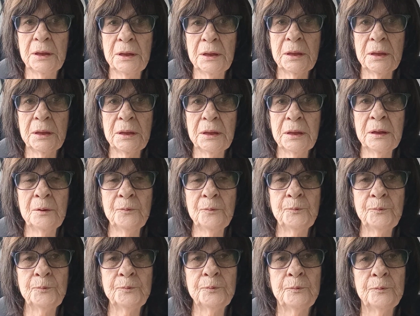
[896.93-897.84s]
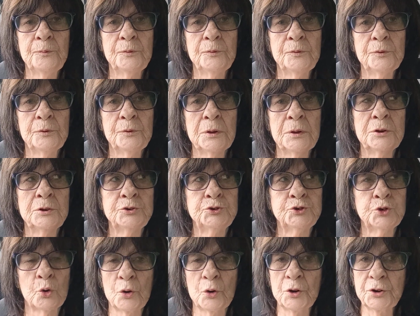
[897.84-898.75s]
if
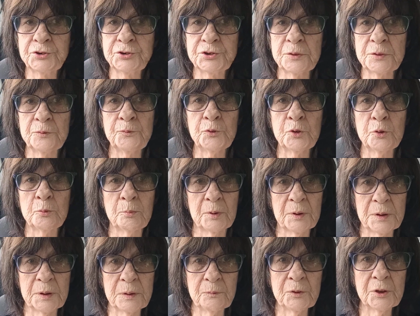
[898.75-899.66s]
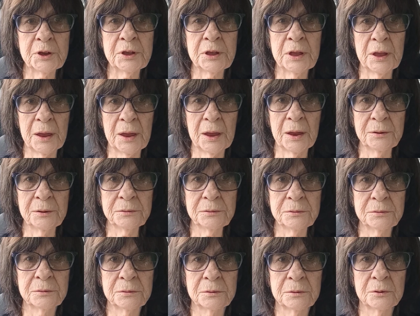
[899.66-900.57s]
choice if you believe you can,
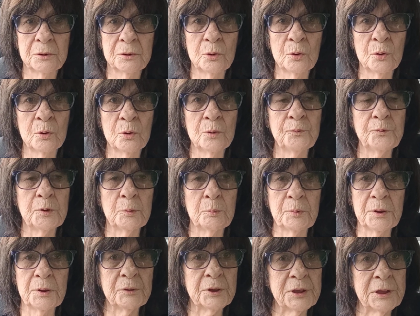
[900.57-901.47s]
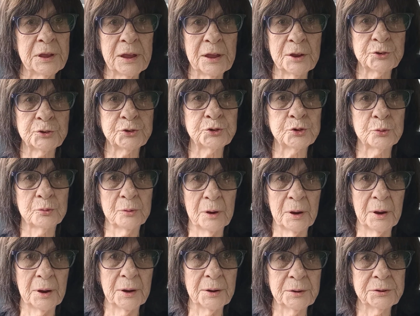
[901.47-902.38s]
or if you believe you can't, you're
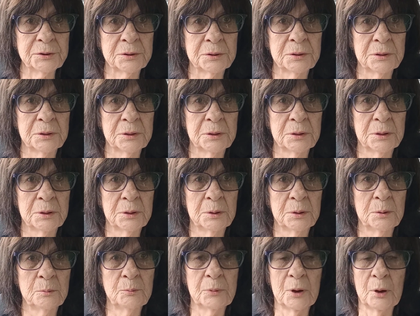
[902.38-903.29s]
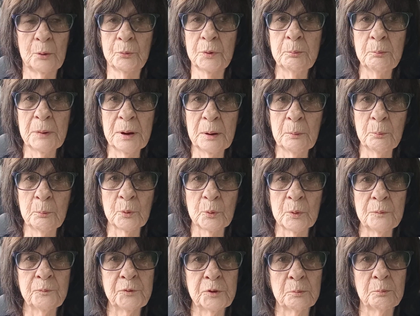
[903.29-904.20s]
right. But remember,
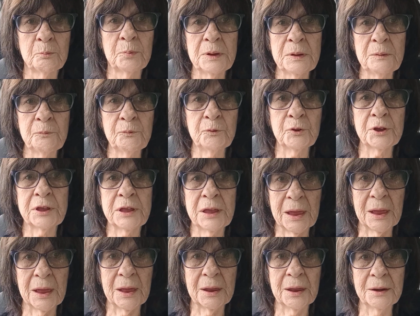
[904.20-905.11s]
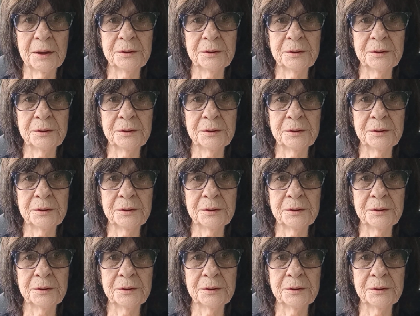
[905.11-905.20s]
if you believe you can,